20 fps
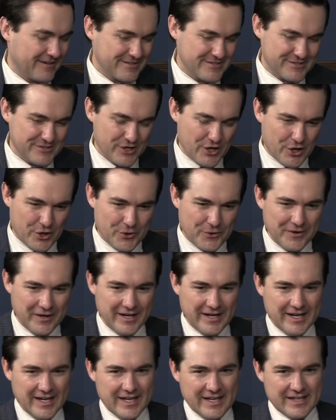So
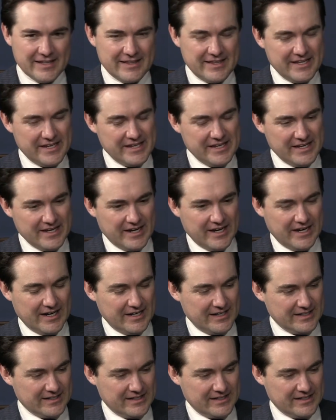the uh,